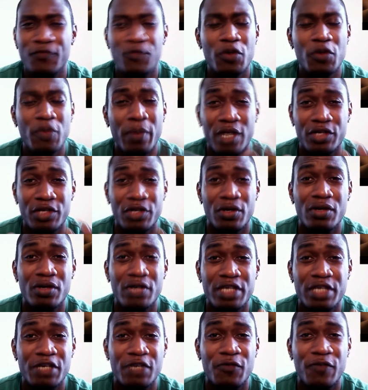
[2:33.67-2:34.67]
you bought your
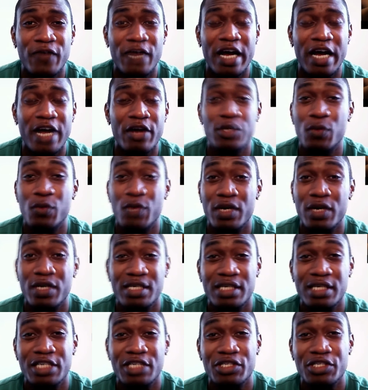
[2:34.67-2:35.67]
own Kindle Fire and you wanted to
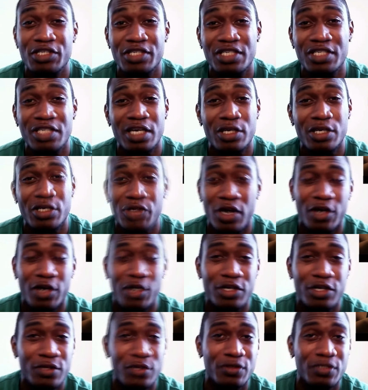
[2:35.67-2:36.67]
let your son or
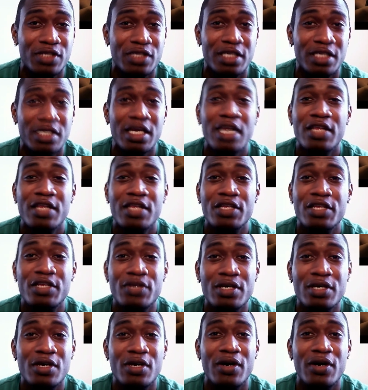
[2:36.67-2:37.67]
daughter use it, then you
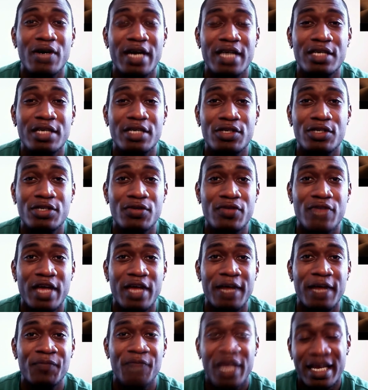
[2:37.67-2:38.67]
can go ahead and do
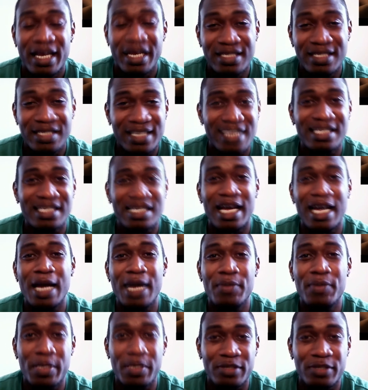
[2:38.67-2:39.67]
that and set
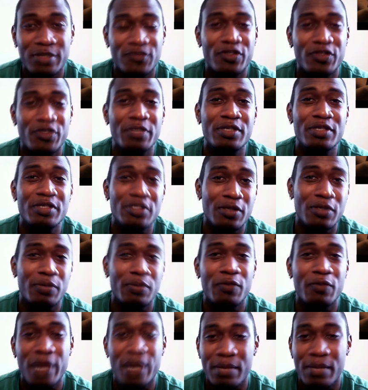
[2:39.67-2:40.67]
time limits for them in certain
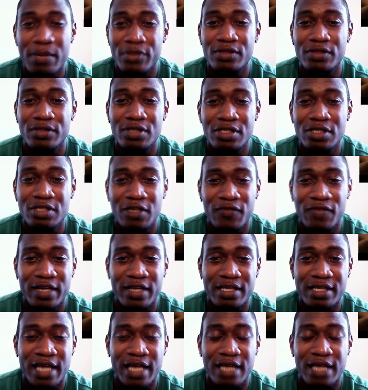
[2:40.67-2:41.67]
parameters and stuff
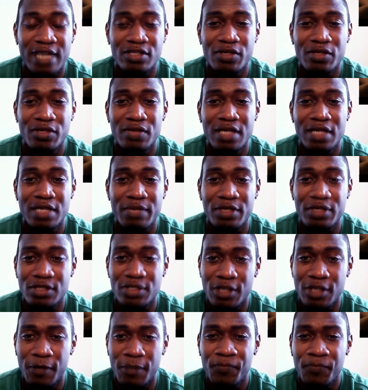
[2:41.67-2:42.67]
like that, certain limits.
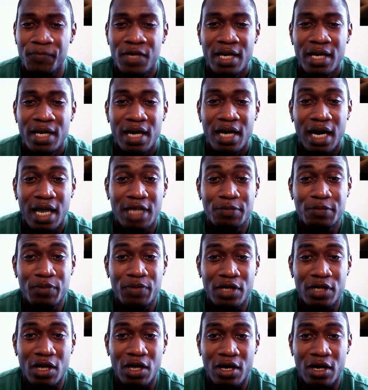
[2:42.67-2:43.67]
So it's
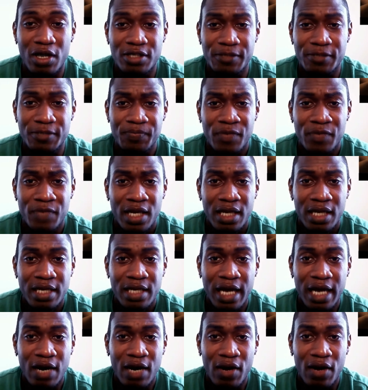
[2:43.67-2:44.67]
pretty awesome.
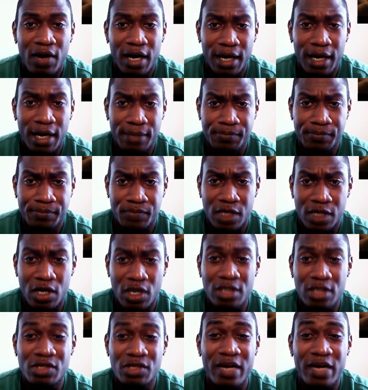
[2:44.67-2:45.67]
Now, it
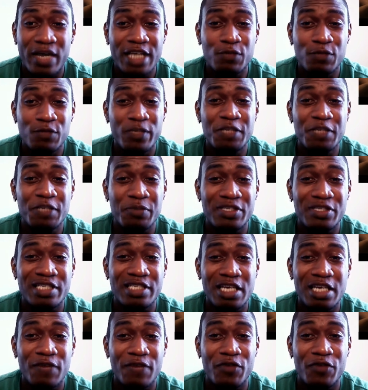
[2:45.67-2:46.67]
also has Whisper
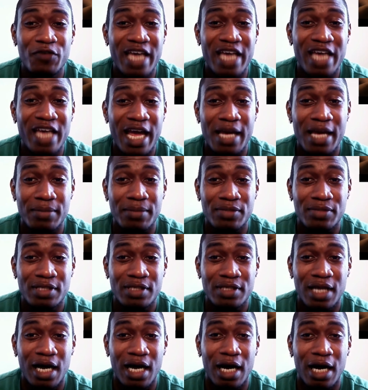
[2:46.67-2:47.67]
Sync for
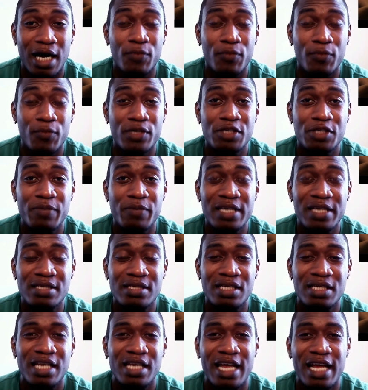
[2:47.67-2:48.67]
games, which
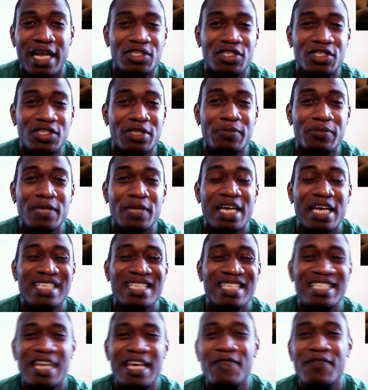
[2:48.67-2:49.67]
basically allows you to
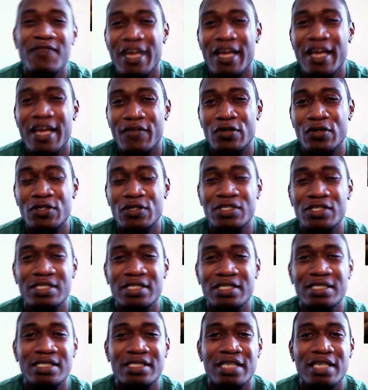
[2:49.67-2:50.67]
save levels
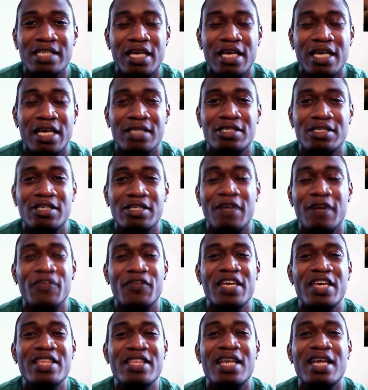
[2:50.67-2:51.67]
and stuff in the